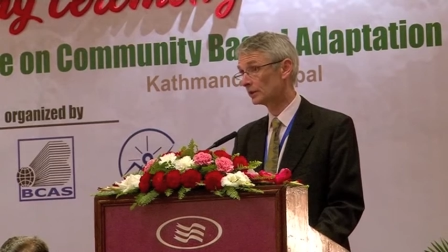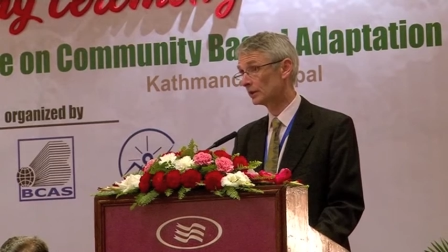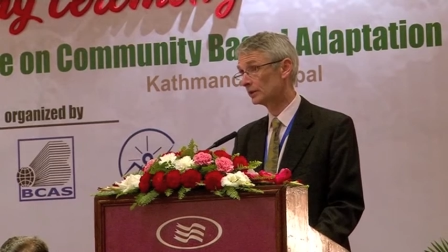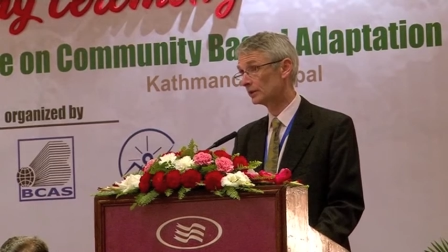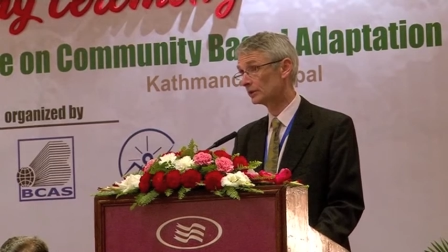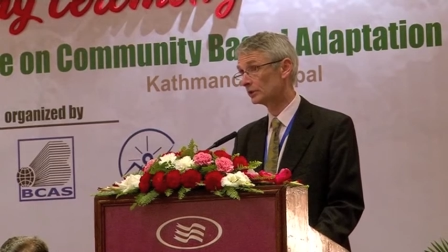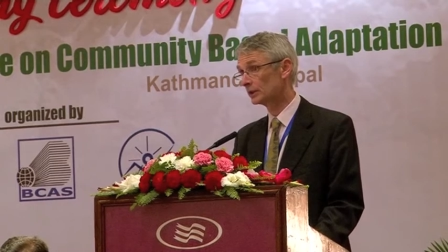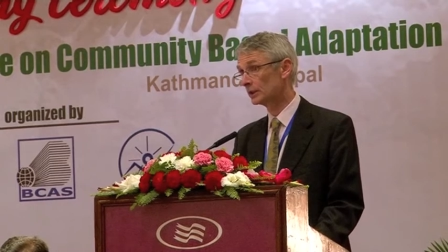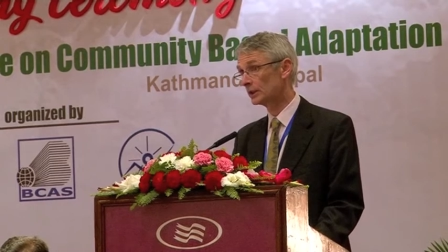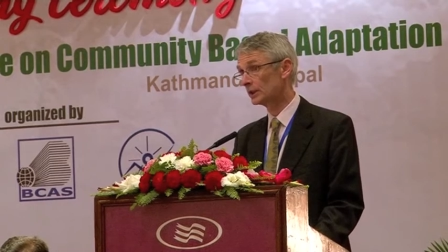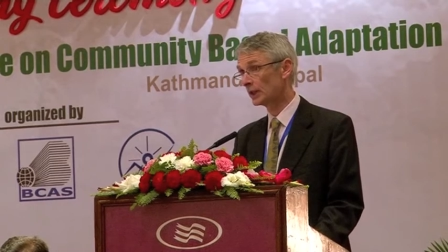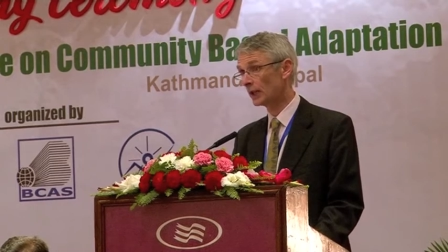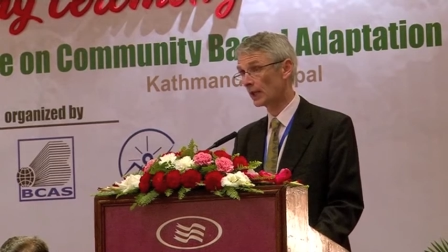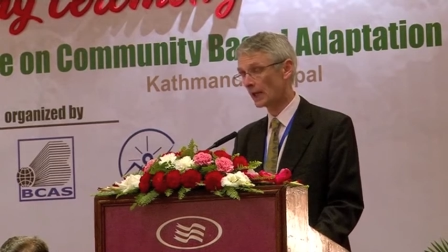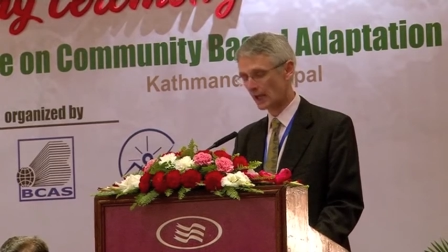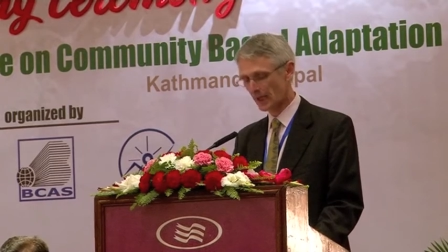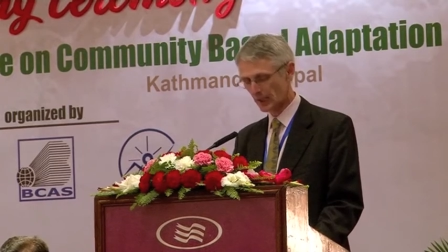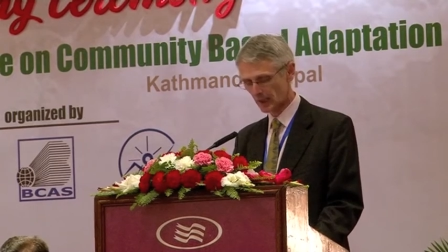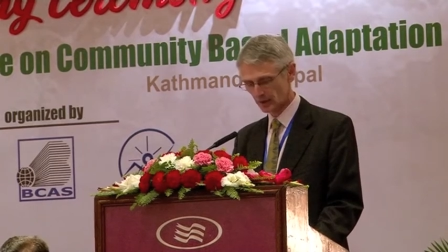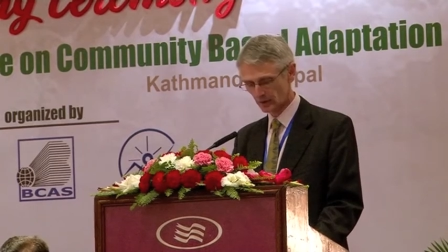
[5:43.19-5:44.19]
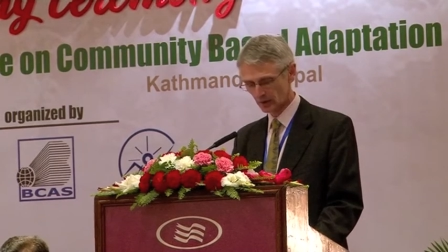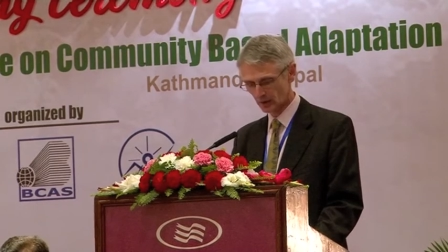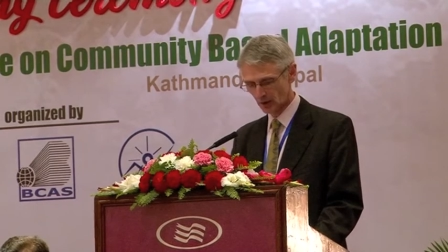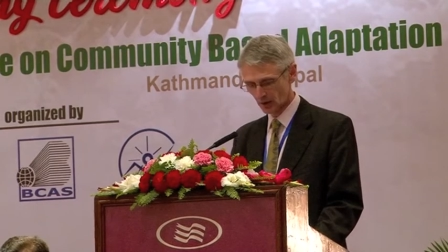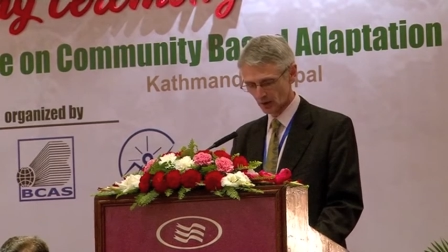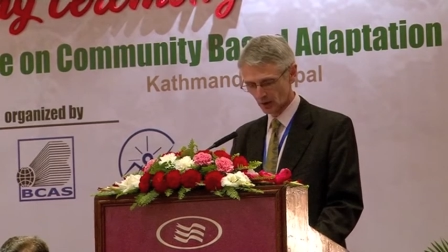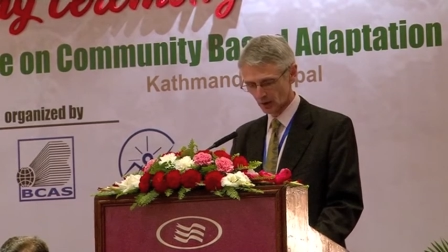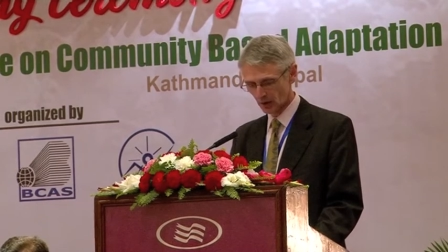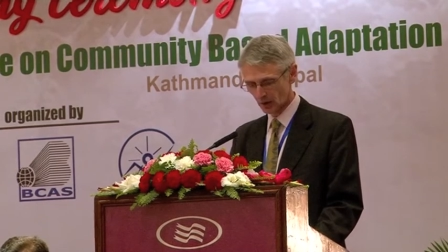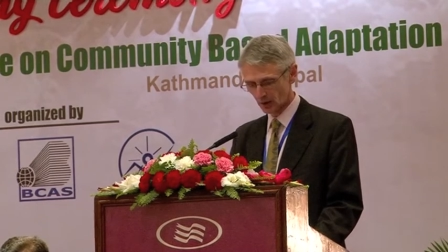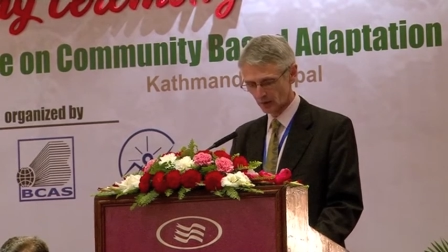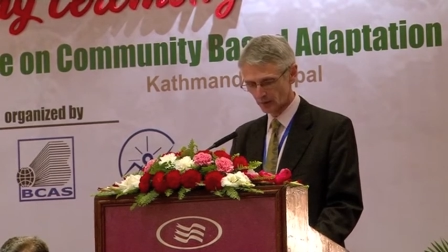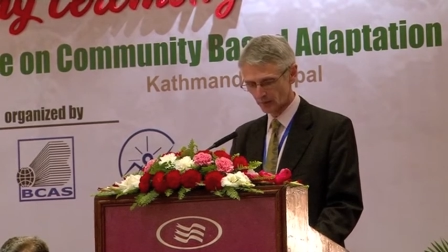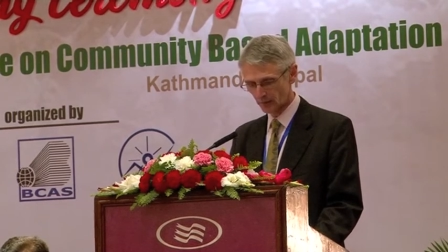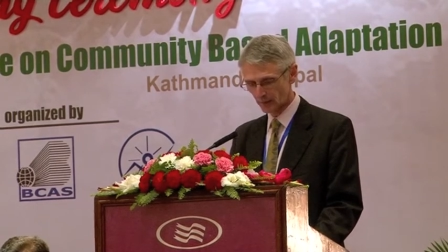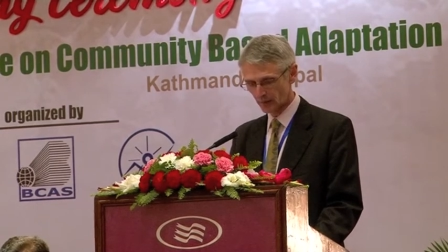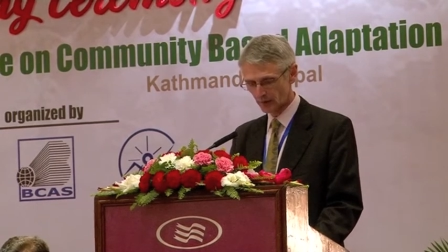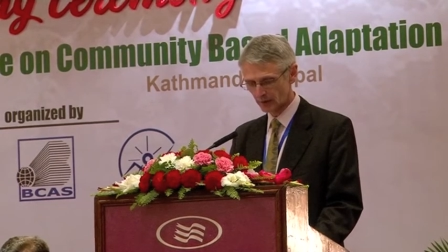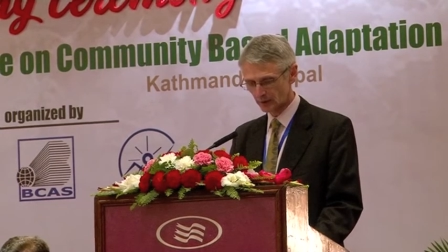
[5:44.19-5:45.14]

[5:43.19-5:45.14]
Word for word: and the CDKN um,